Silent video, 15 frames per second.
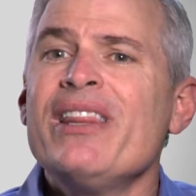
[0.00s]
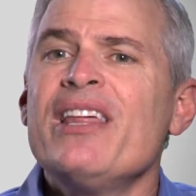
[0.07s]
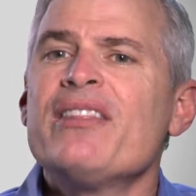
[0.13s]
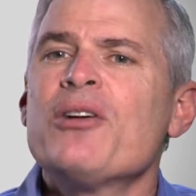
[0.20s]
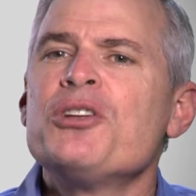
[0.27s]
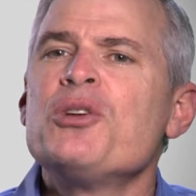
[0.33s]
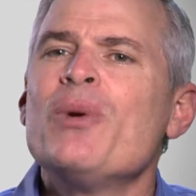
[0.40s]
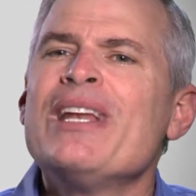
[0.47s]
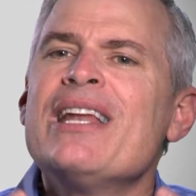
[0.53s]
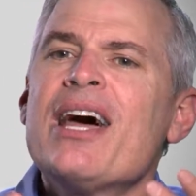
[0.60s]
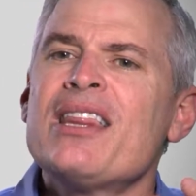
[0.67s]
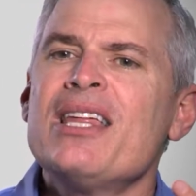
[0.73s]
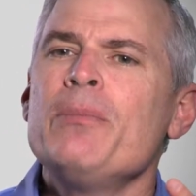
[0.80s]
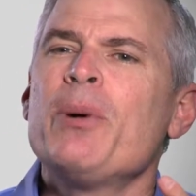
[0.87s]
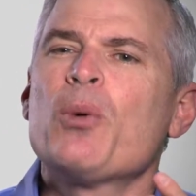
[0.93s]
that they're doing
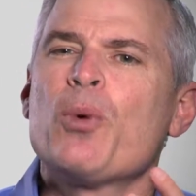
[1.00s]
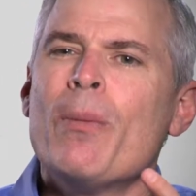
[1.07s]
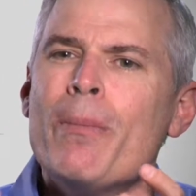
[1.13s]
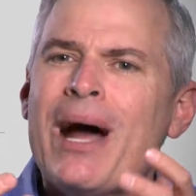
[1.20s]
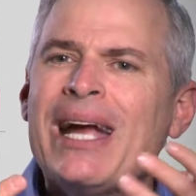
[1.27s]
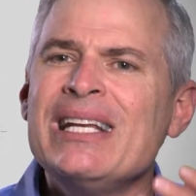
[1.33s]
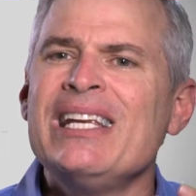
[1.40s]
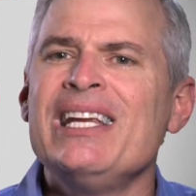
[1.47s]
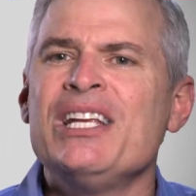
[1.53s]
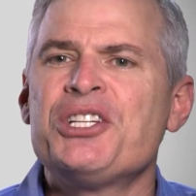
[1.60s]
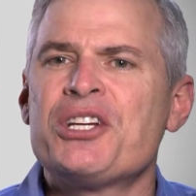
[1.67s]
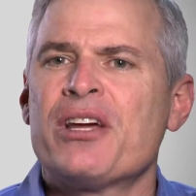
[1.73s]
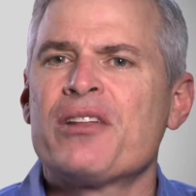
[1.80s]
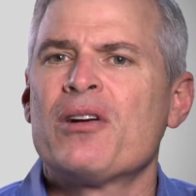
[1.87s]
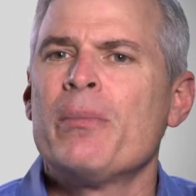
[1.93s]
nothing but reminding each
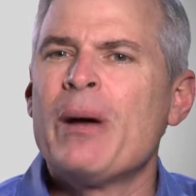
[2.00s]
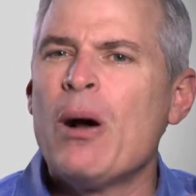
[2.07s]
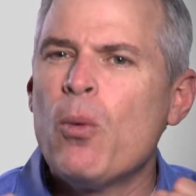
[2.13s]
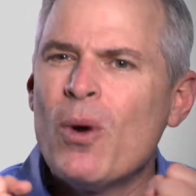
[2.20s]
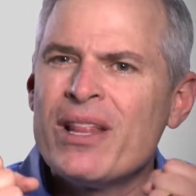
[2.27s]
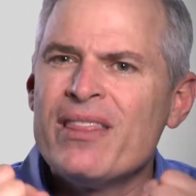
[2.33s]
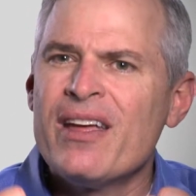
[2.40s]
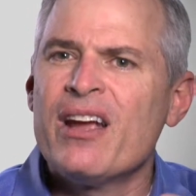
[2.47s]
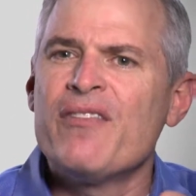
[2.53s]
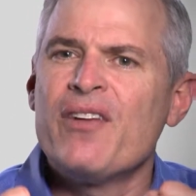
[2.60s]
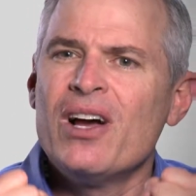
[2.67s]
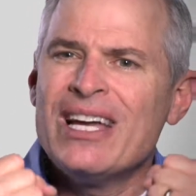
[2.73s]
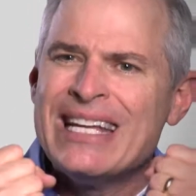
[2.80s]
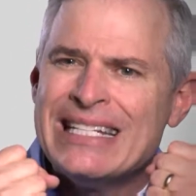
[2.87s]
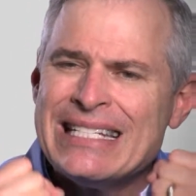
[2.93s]
other about what they've
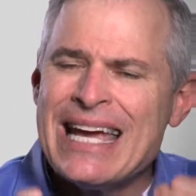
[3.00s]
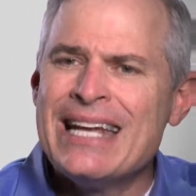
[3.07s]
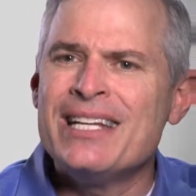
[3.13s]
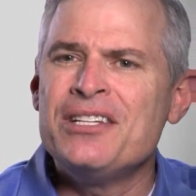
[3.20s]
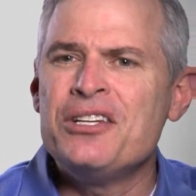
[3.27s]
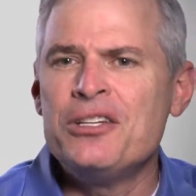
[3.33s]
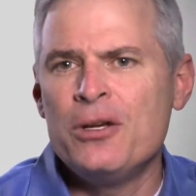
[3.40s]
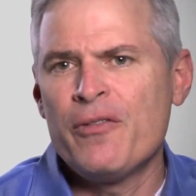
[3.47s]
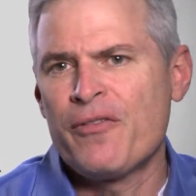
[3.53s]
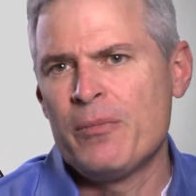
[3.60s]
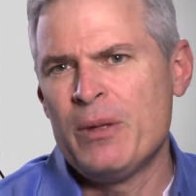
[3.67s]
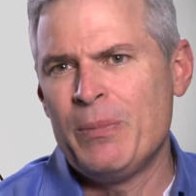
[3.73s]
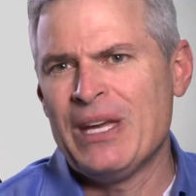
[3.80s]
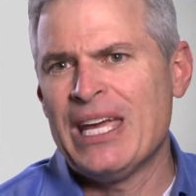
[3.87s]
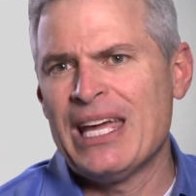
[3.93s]
intended to do from the
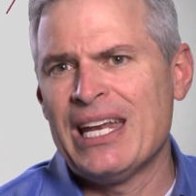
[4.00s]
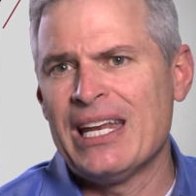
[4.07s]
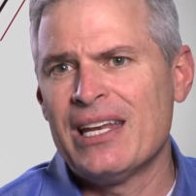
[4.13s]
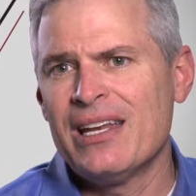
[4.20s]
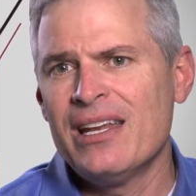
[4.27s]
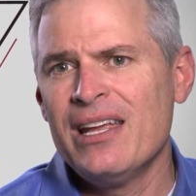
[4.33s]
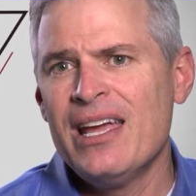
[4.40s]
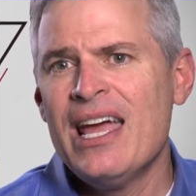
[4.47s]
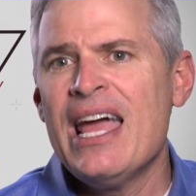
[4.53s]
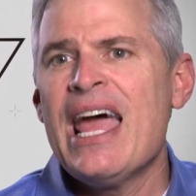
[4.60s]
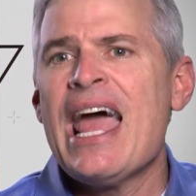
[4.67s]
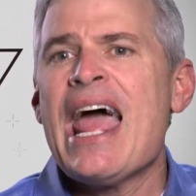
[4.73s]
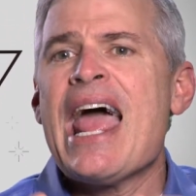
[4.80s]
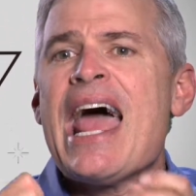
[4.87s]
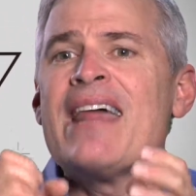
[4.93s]
beginning.
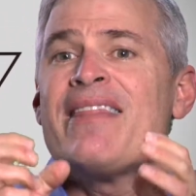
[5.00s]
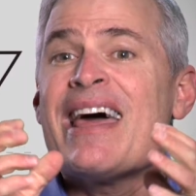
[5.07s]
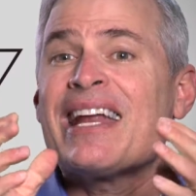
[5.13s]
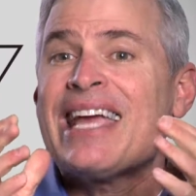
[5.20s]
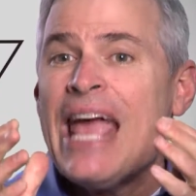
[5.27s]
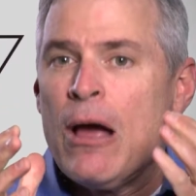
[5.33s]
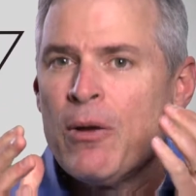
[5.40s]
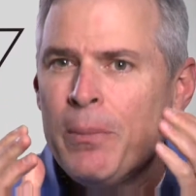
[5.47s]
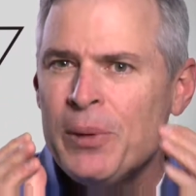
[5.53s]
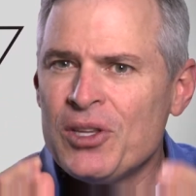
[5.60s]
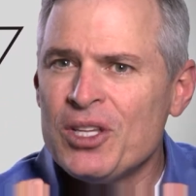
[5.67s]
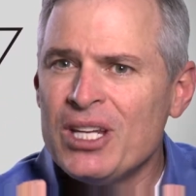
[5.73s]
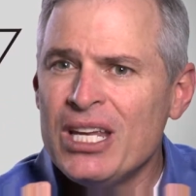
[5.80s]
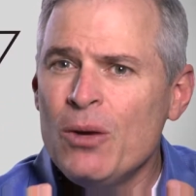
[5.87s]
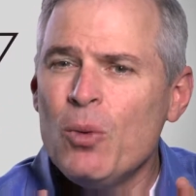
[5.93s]
And that
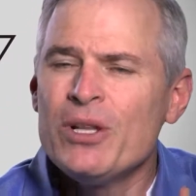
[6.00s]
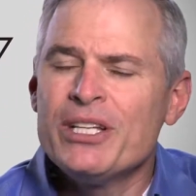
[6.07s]
accountability will